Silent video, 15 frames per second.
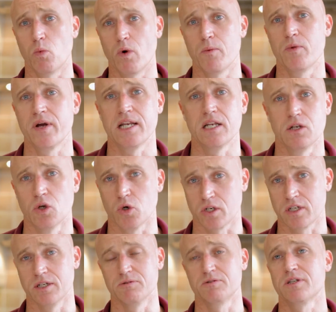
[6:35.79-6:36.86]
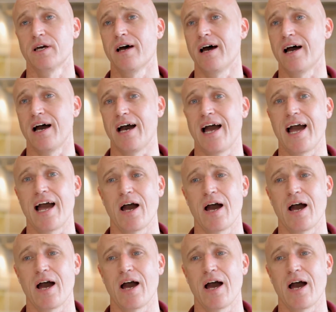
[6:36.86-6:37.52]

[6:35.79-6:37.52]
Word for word: when we look at uh,